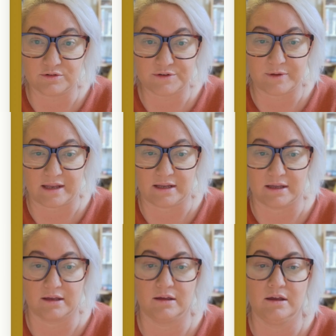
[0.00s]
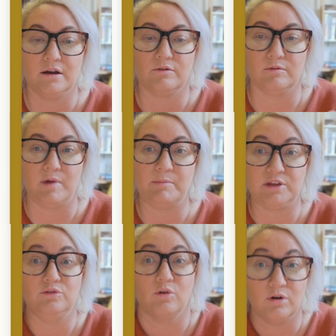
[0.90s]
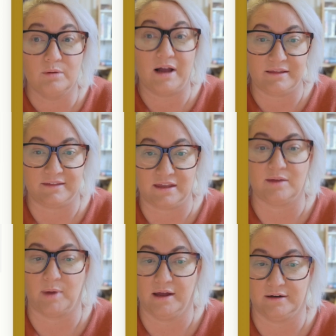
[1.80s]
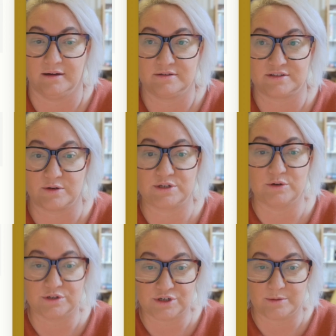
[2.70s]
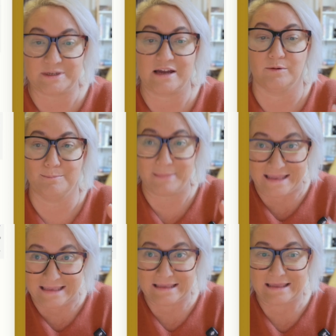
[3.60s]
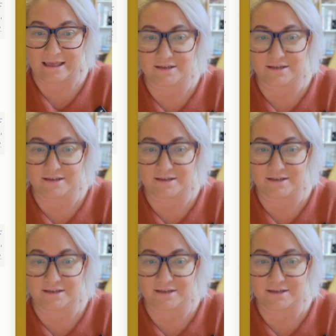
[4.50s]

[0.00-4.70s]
I also add here, remember, you're my thinking partner, so it's your job to help me